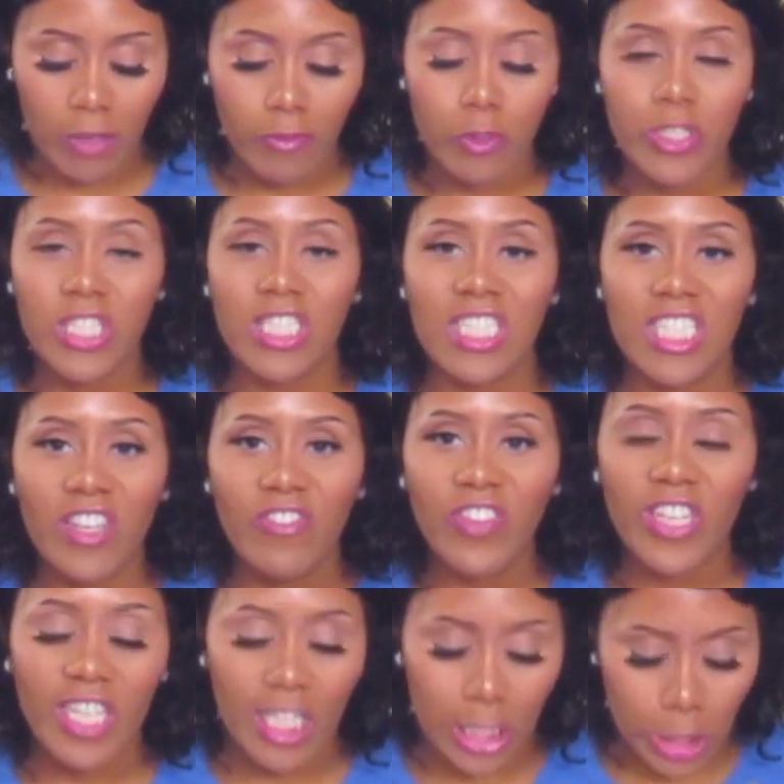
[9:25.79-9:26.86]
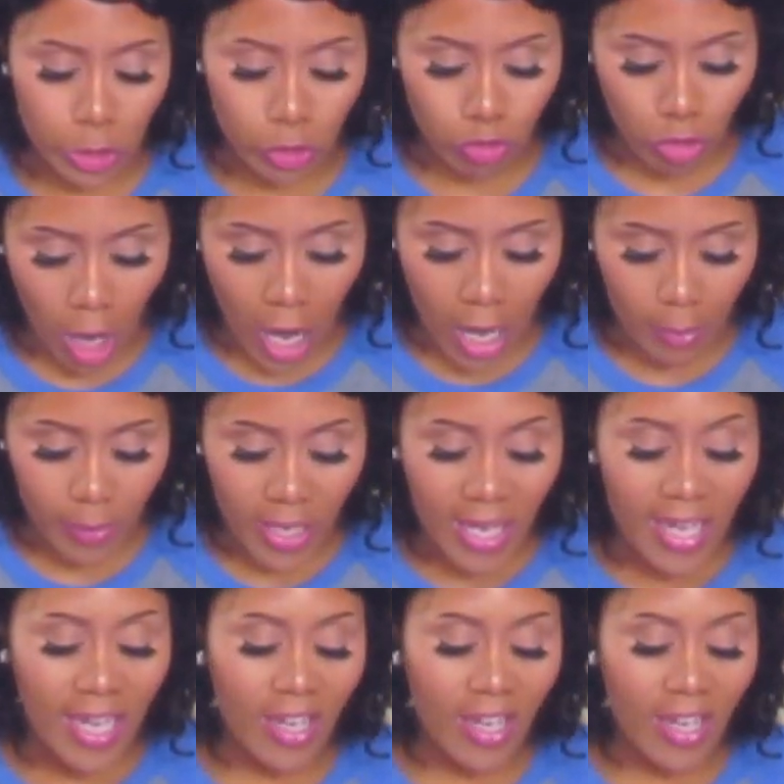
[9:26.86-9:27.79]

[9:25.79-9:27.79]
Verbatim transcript: levels significantly drop.